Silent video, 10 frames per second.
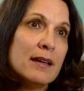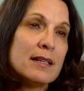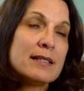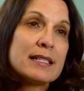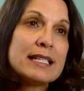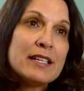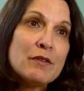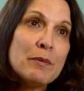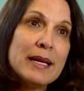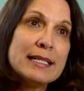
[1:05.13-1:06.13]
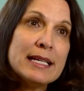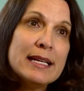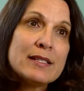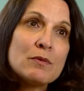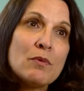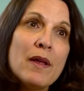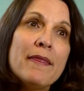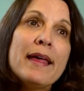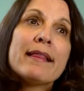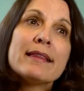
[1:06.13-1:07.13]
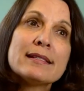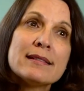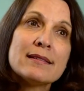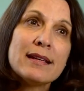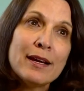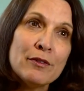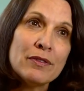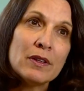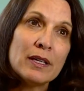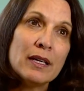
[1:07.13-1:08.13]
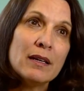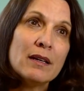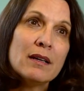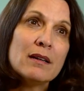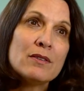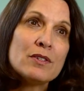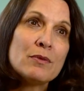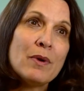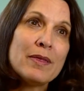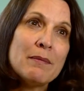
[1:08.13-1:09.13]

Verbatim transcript: A successful mentee is one that listens carefully to what